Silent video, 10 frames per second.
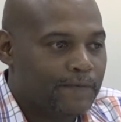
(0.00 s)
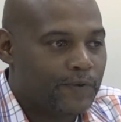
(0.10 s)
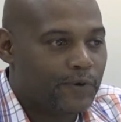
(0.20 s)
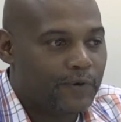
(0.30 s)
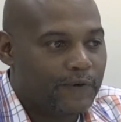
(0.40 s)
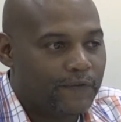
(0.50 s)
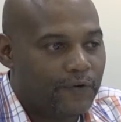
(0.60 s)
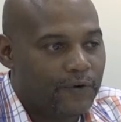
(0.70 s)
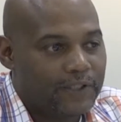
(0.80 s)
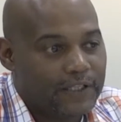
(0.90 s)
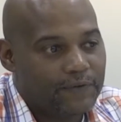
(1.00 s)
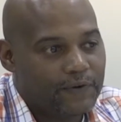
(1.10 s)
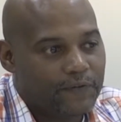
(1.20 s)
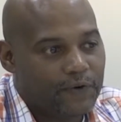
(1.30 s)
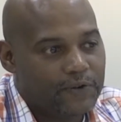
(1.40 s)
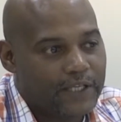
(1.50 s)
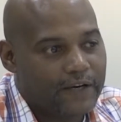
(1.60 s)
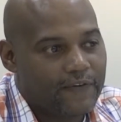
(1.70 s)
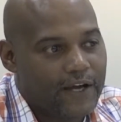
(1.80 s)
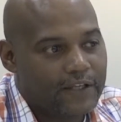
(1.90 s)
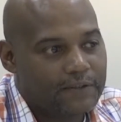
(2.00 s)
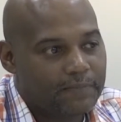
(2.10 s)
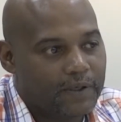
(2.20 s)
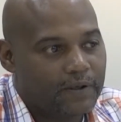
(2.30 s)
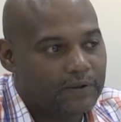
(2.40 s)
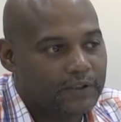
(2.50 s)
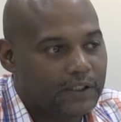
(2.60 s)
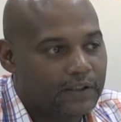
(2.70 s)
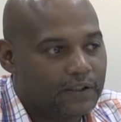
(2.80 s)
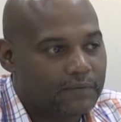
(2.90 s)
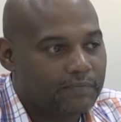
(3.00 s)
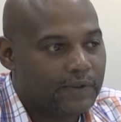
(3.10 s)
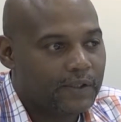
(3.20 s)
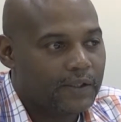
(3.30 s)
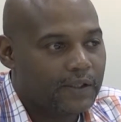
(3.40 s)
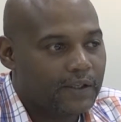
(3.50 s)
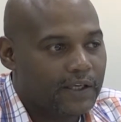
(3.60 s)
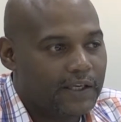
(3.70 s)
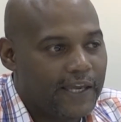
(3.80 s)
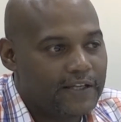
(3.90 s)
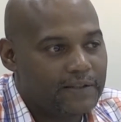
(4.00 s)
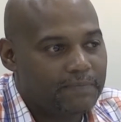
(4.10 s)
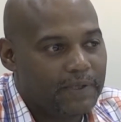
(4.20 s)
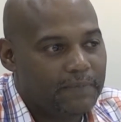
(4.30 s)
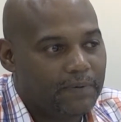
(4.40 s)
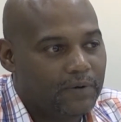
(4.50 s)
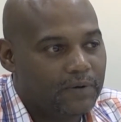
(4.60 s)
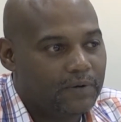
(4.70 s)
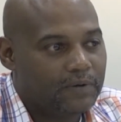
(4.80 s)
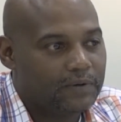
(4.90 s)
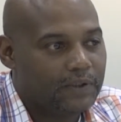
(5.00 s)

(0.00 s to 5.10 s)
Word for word: doing referral, getting referrals out of hospitals and engaging people